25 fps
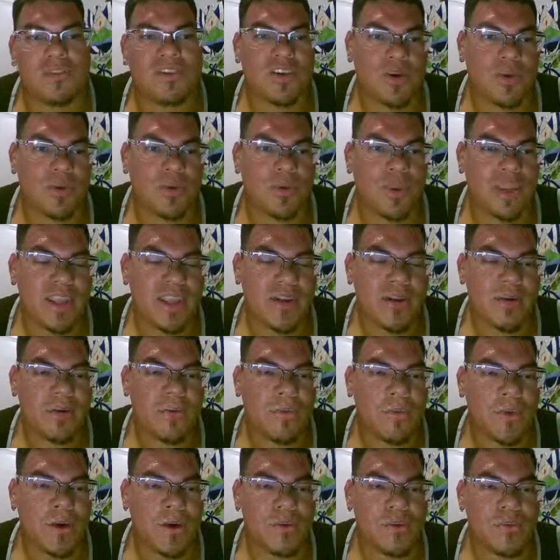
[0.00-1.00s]
go here,"
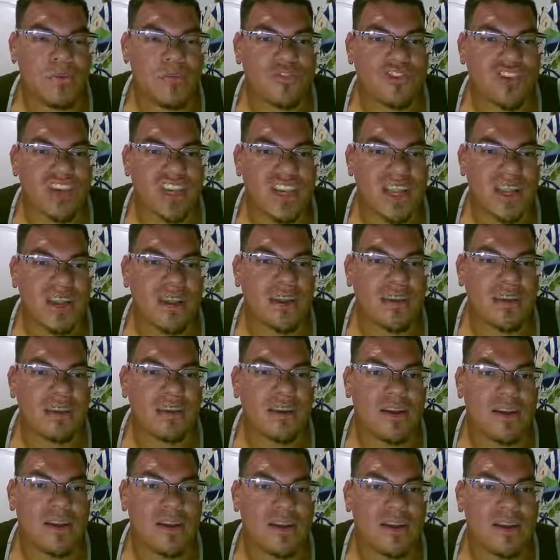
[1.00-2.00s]
while
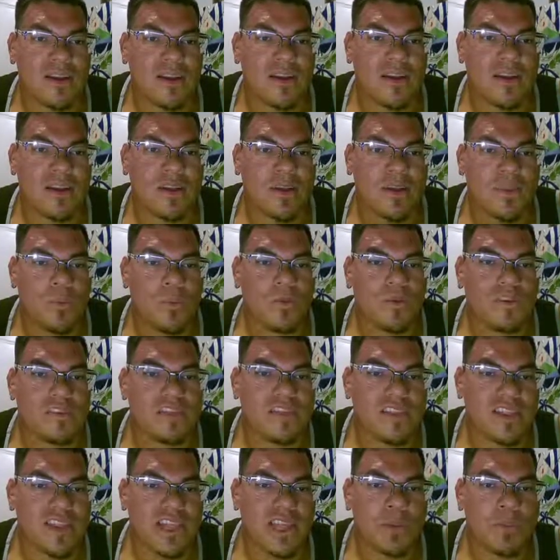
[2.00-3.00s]
China was
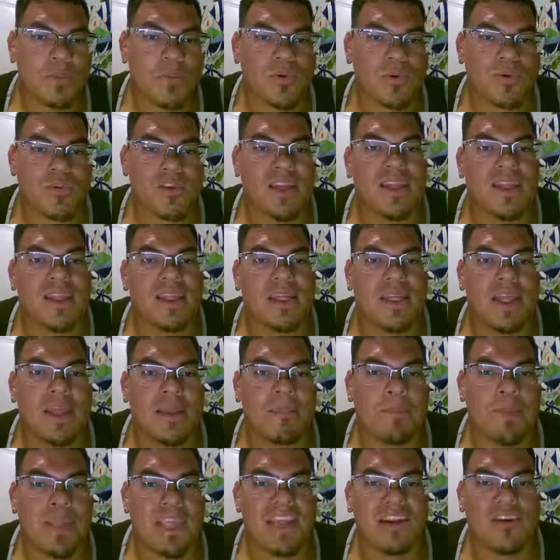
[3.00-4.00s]
labeled "they
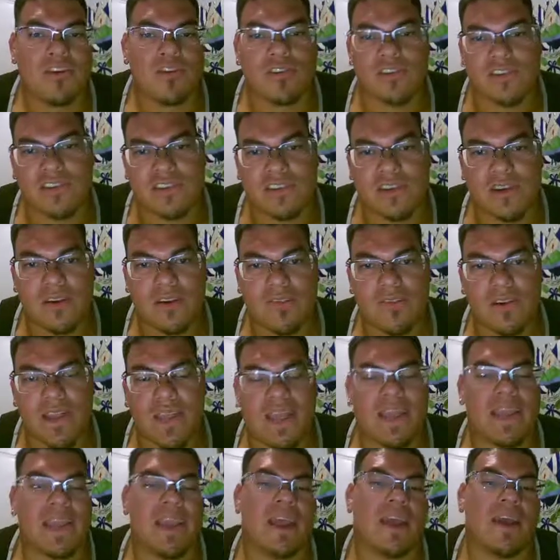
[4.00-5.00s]
make our stuff,"
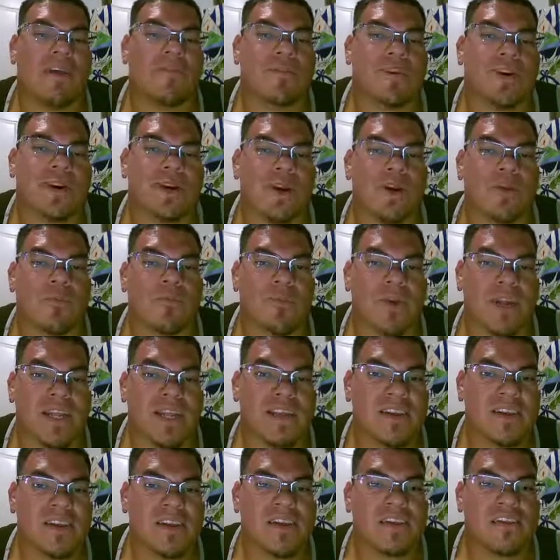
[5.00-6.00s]
and Africa
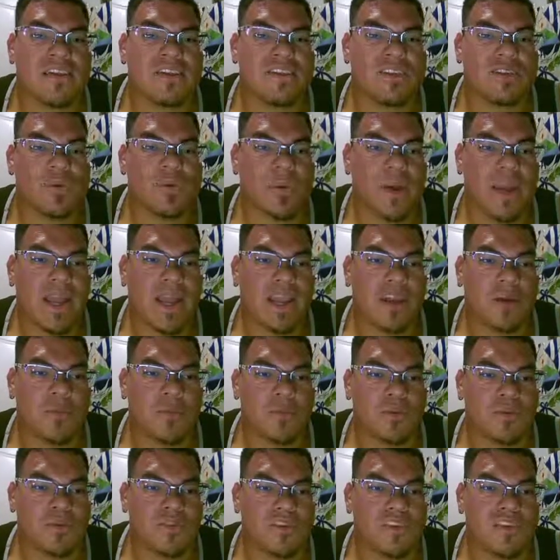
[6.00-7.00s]
read "zoo
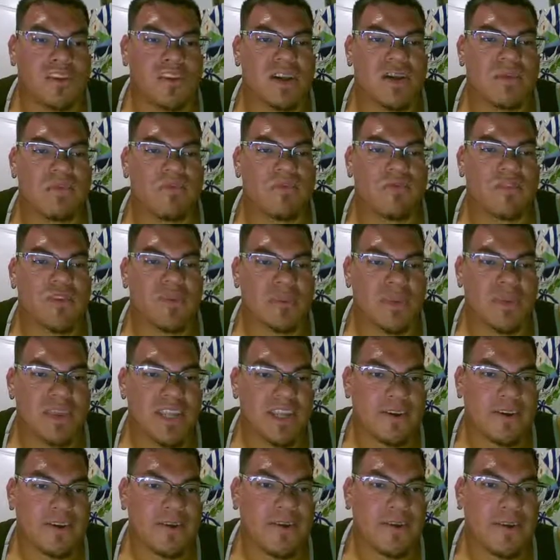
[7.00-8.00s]
animals come from
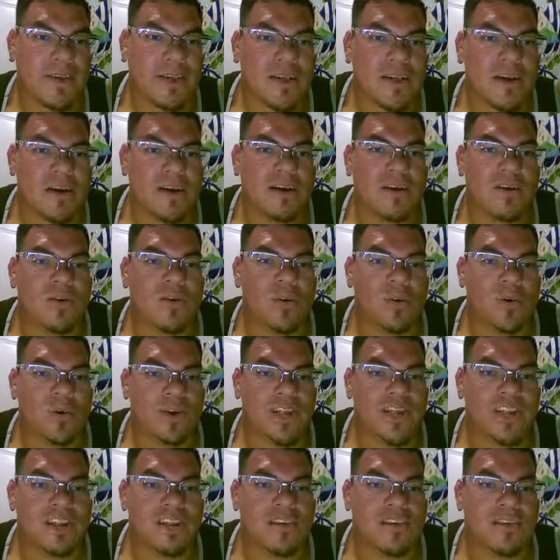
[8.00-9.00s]
here,"
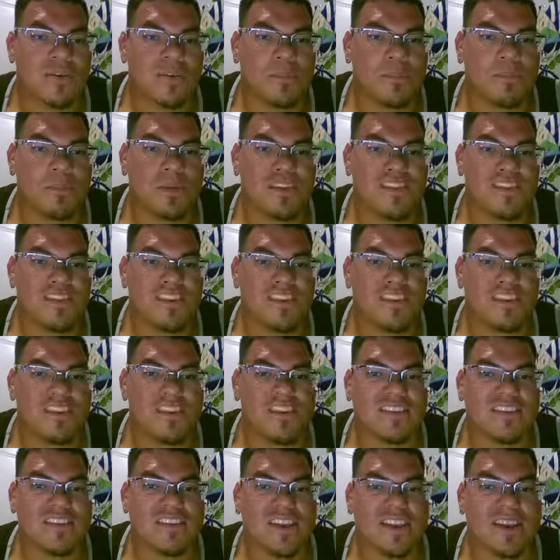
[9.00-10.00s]
according to Business
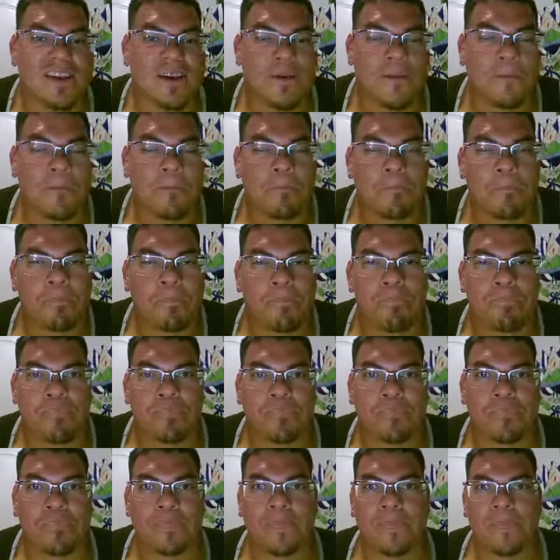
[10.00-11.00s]
Insider.
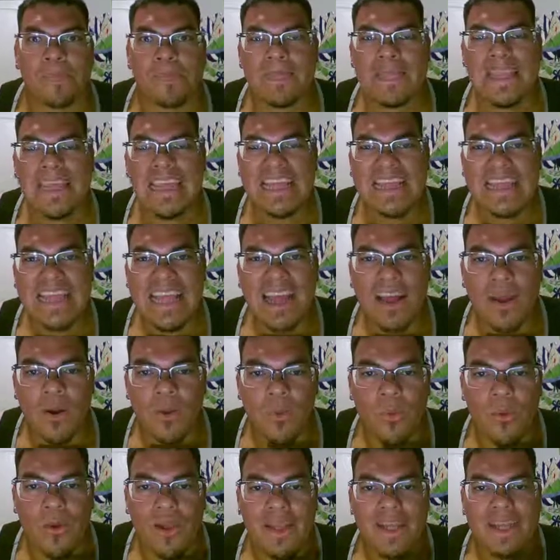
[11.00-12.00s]

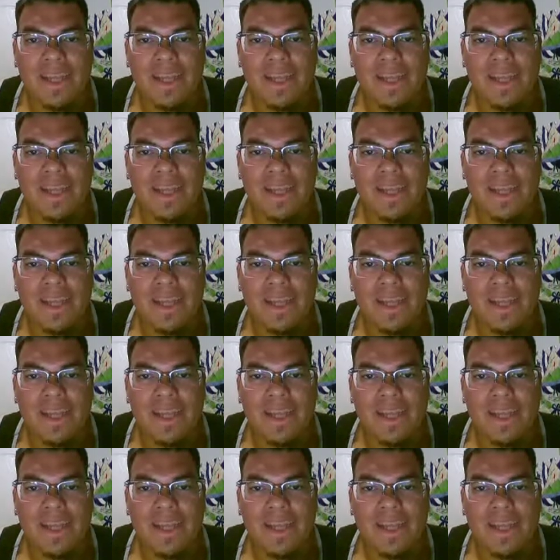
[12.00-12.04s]
Now,